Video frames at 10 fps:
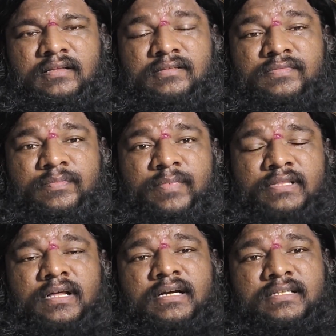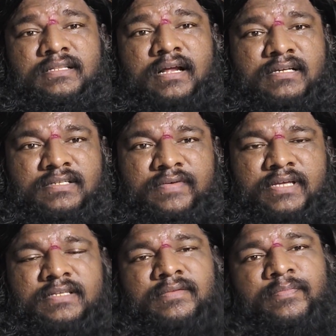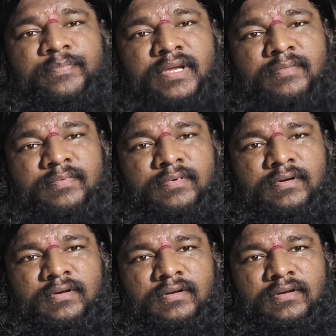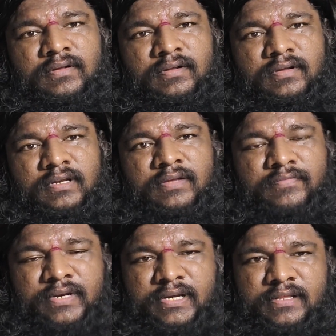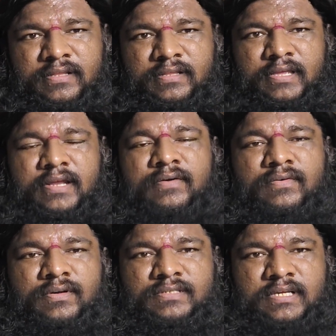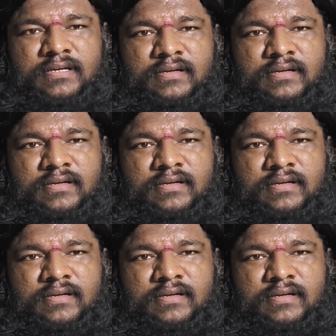But that's why people live in around